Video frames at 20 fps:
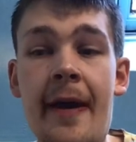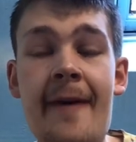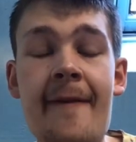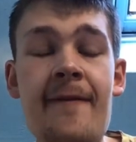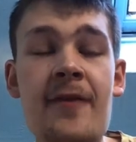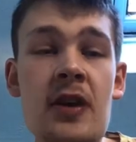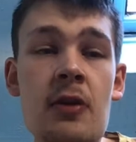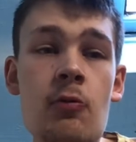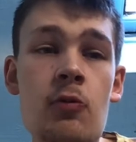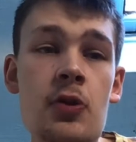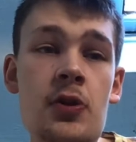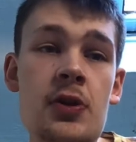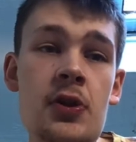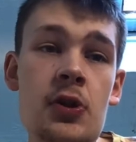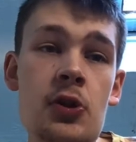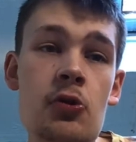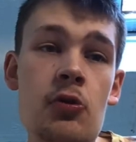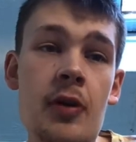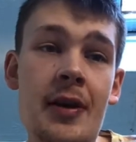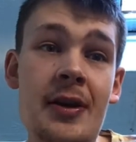If he
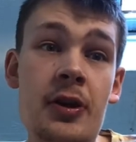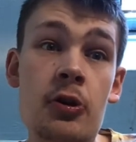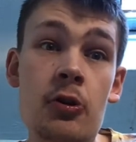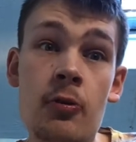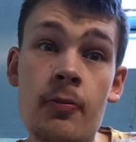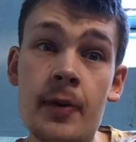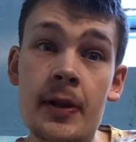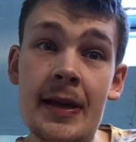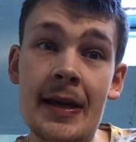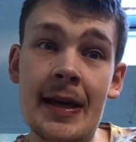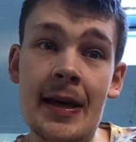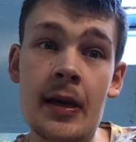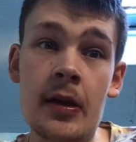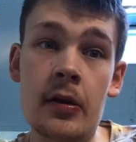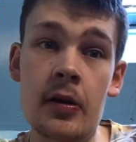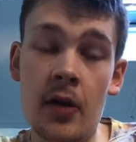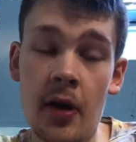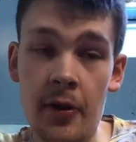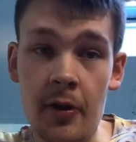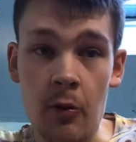was to accumulate
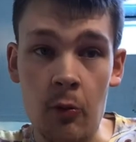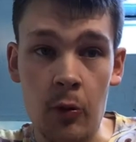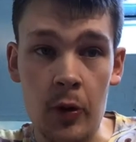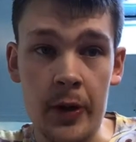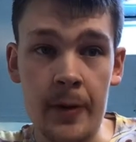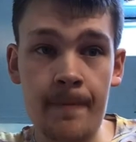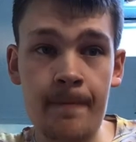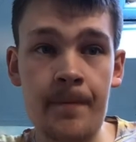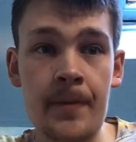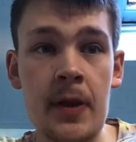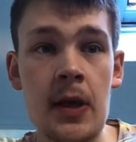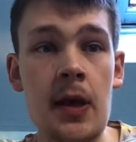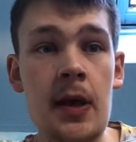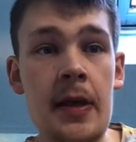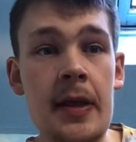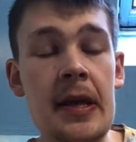another one,